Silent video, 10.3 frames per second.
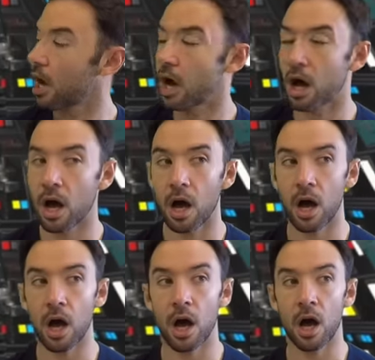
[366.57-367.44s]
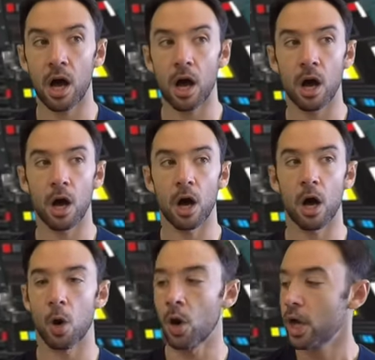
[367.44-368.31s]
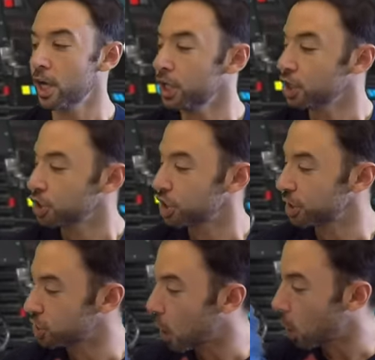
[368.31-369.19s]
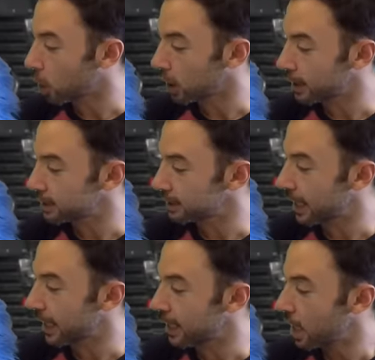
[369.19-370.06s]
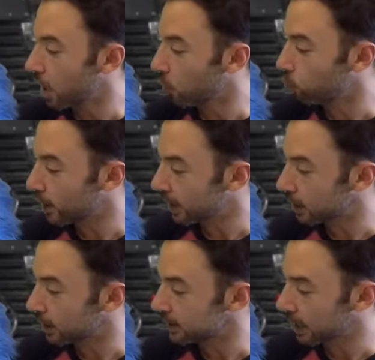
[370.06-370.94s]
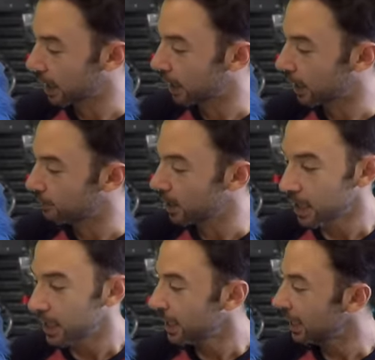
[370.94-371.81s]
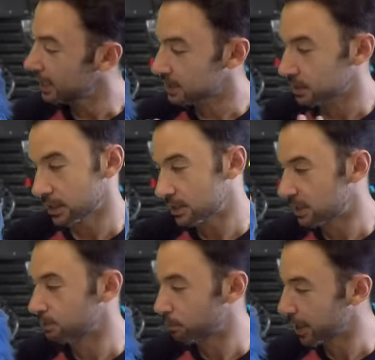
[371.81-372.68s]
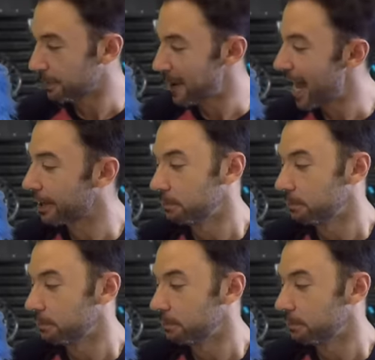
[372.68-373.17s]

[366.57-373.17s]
Oh, she totally said A Wrinkle in Time. What? It's a pretty bad